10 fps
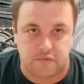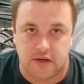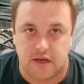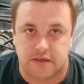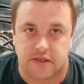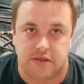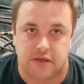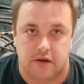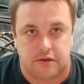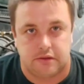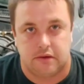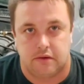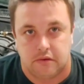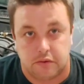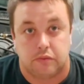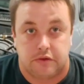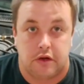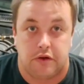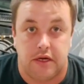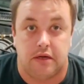fantastic. So
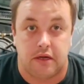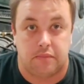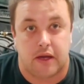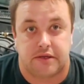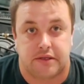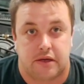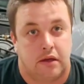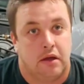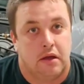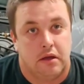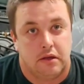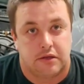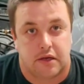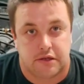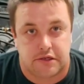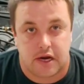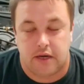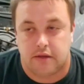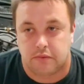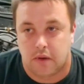did Nick Baxter. So does
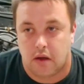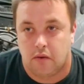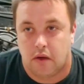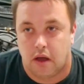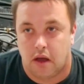Jake as well.